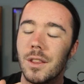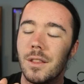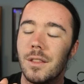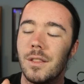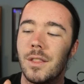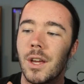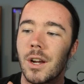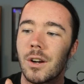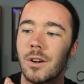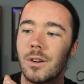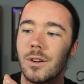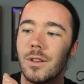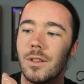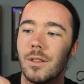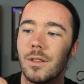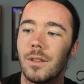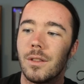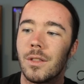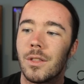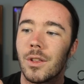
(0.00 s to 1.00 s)
they're
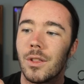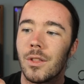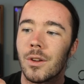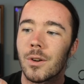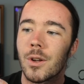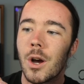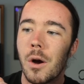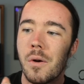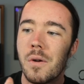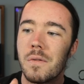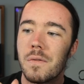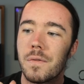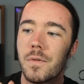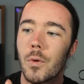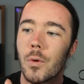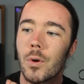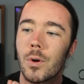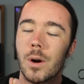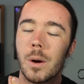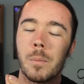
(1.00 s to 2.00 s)
going
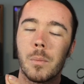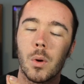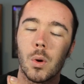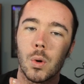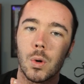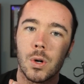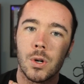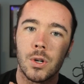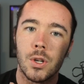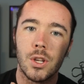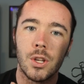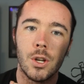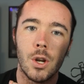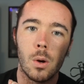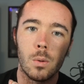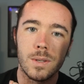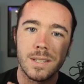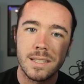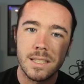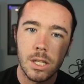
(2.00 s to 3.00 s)
for a more, you
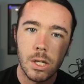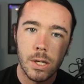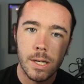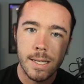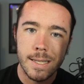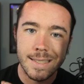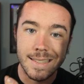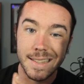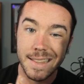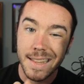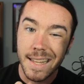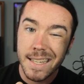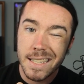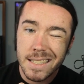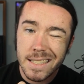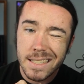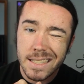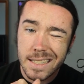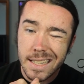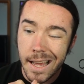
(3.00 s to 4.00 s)
know, serious,
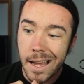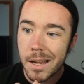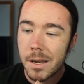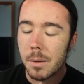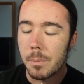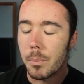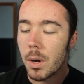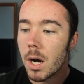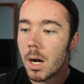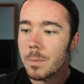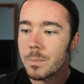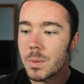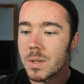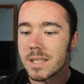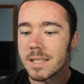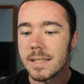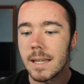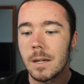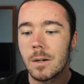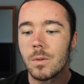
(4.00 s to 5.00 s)
less kind of pop
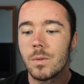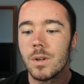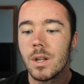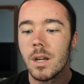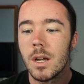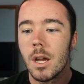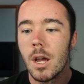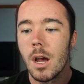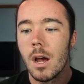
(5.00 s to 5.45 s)
sound,